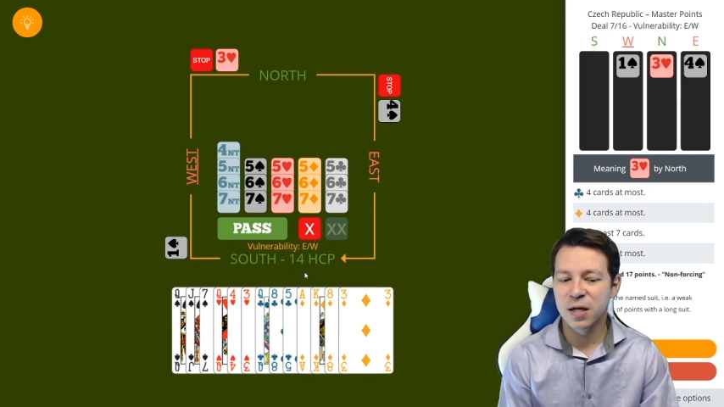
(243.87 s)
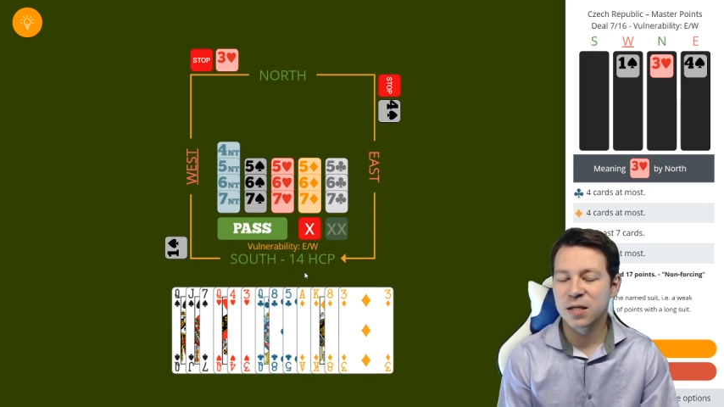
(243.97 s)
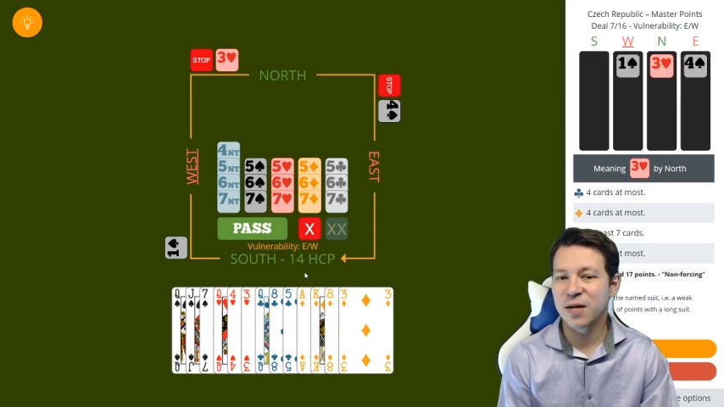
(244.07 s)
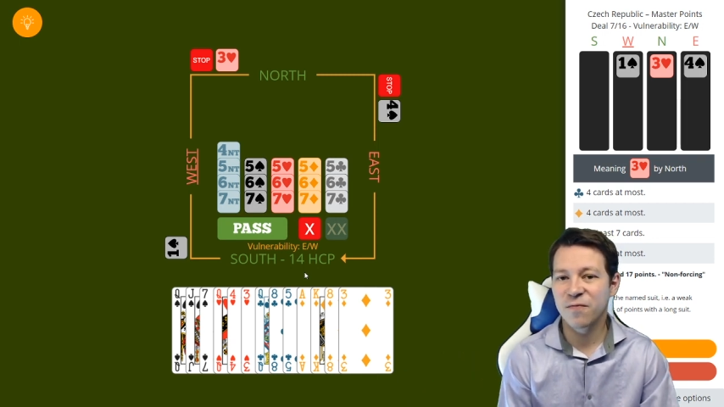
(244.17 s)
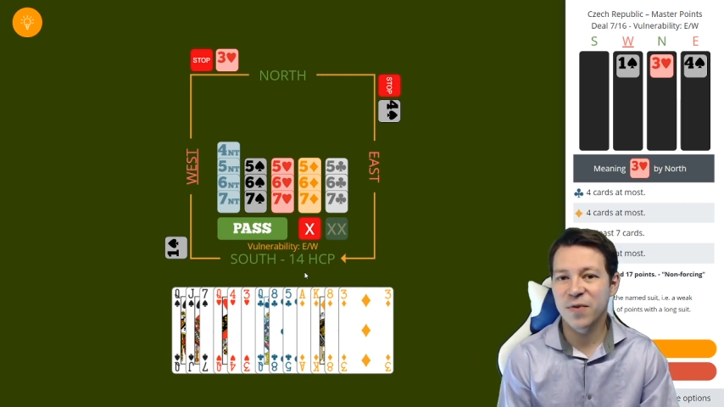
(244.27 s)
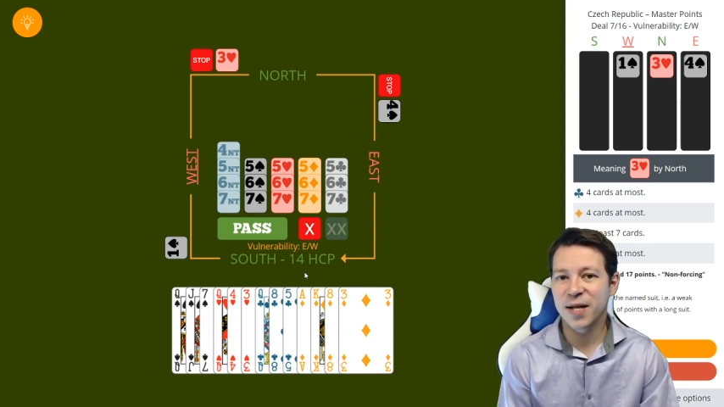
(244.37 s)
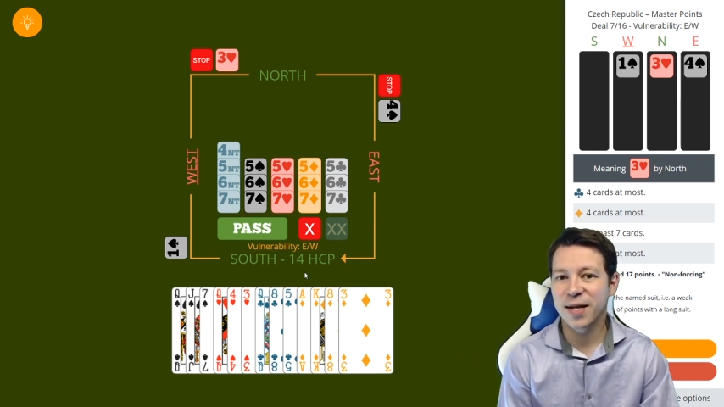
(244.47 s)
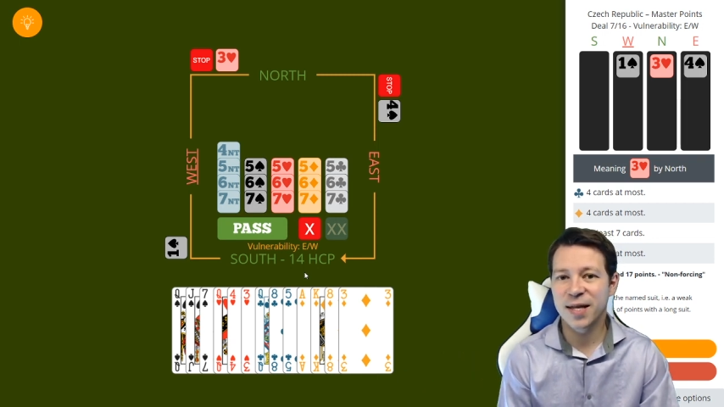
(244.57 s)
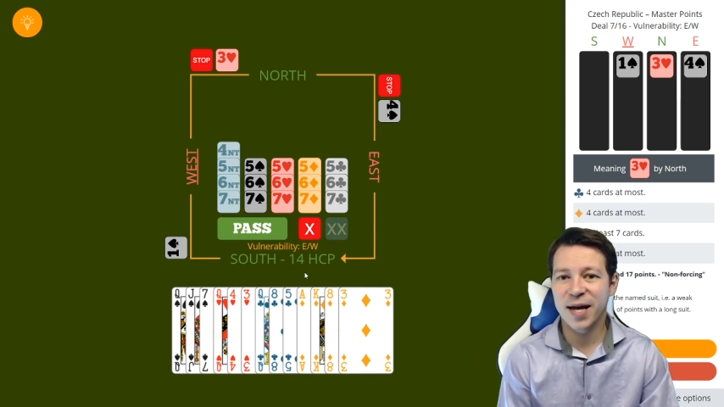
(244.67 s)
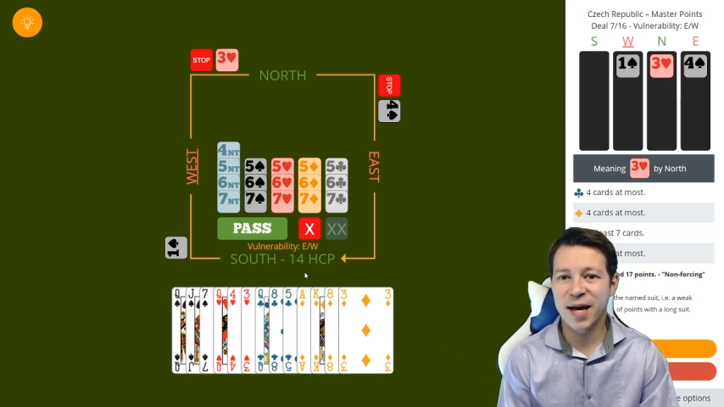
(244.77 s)
something
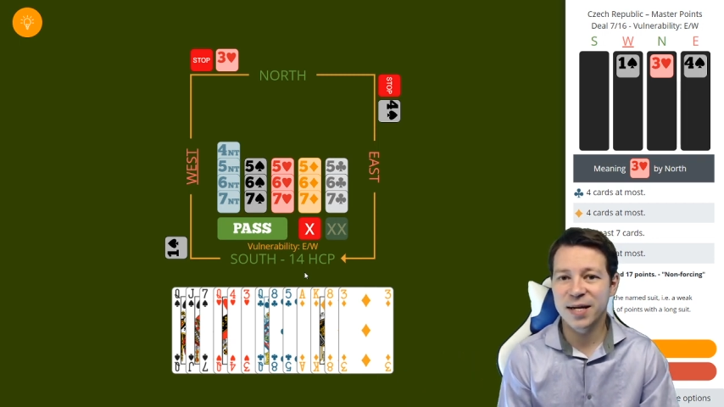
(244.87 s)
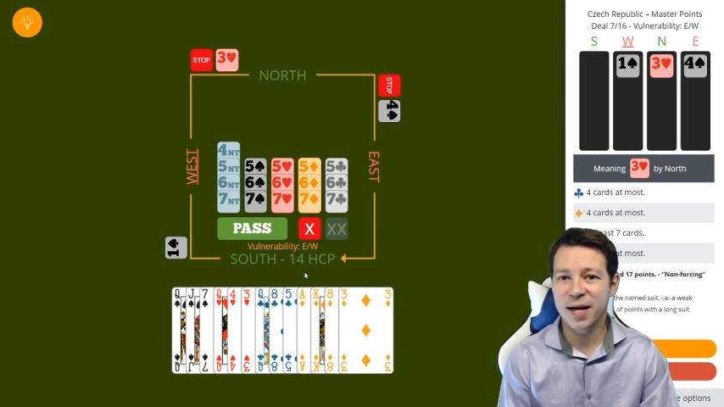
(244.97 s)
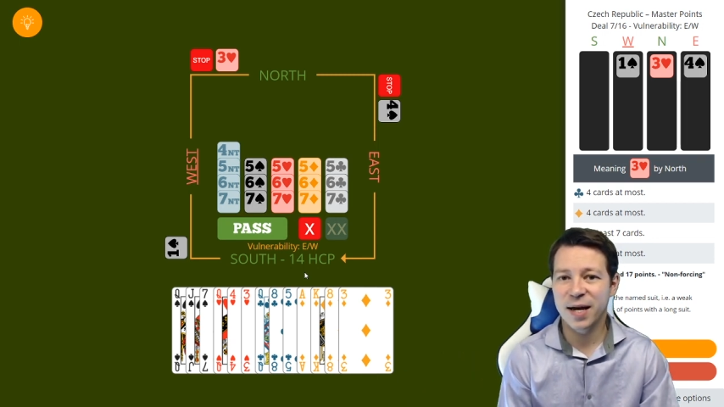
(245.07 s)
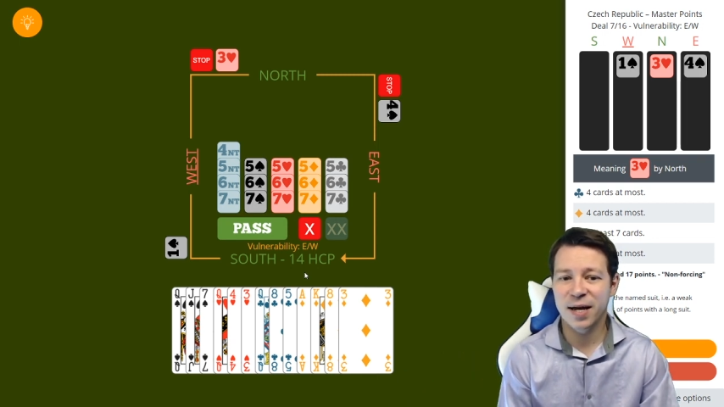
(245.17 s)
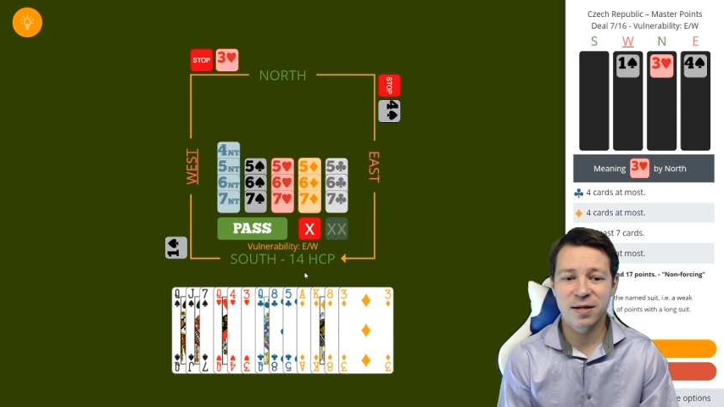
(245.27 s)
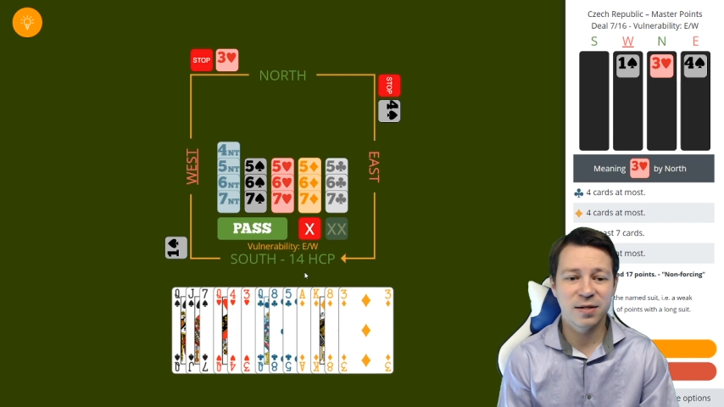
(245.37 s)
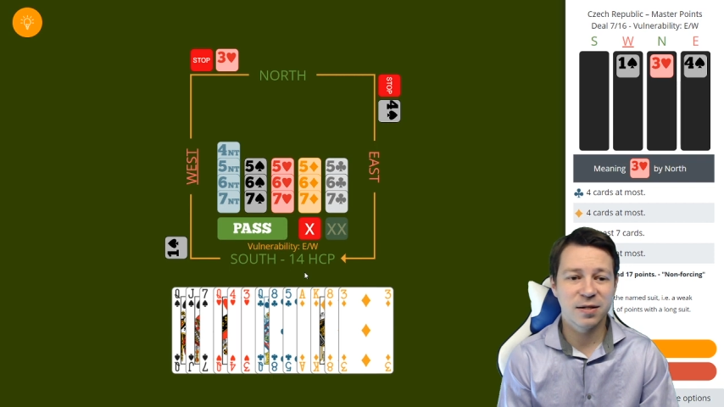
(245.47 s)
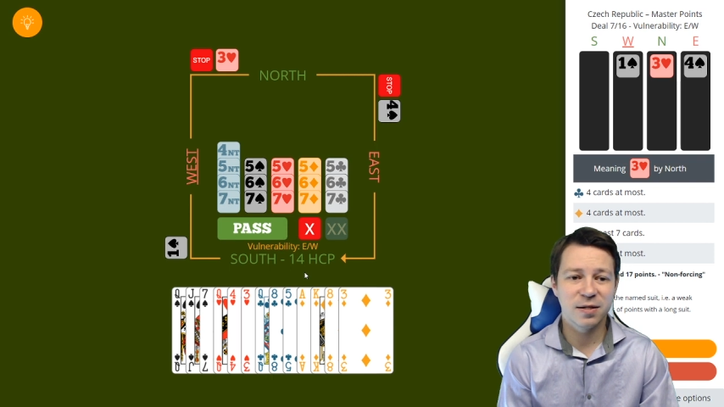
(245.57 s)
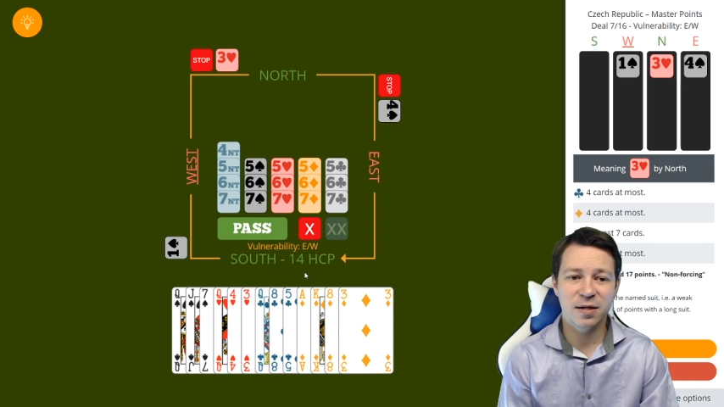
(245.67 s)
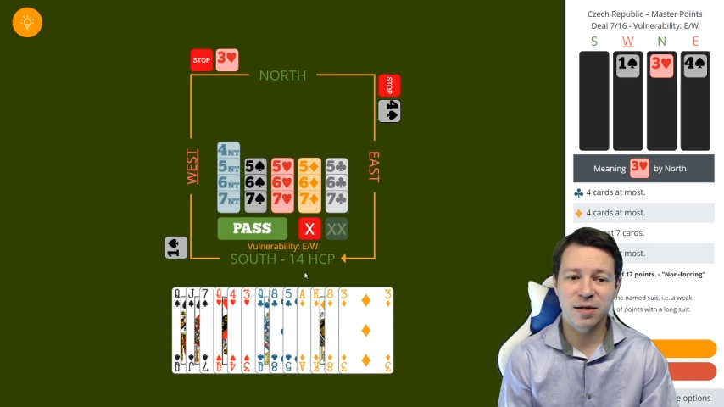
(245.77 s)
like that, and
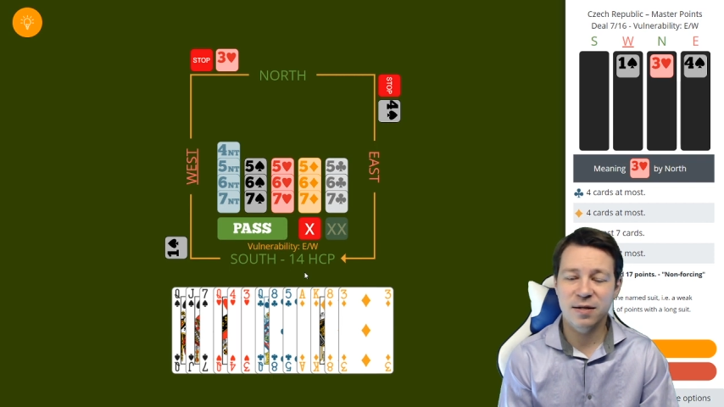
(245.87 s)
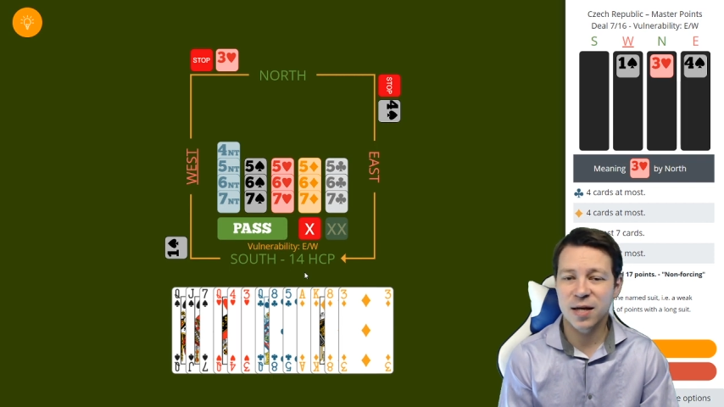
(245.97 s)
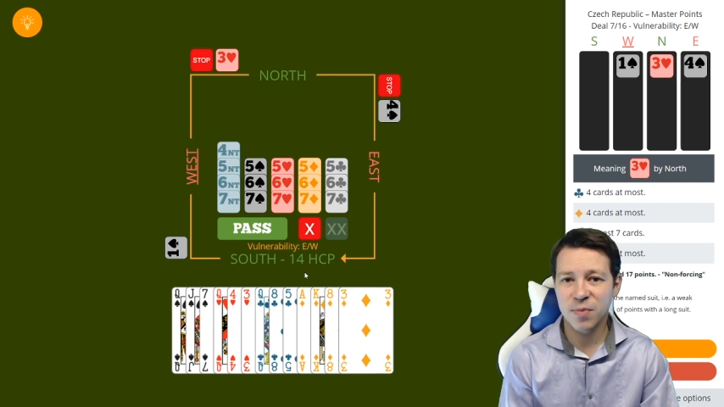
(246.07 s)
that